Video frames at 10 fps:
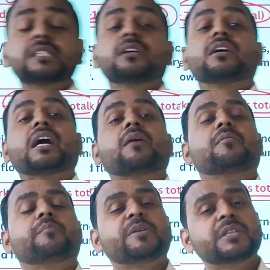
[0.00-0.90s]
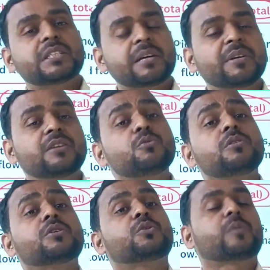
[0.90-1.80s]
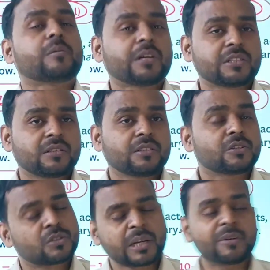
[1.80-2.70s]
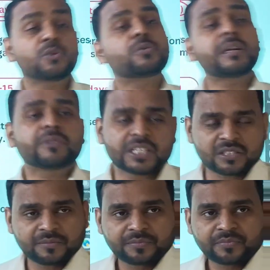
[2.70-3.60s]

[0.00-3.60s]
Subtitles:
is between 7 to 12 hours, 7 to 12 days,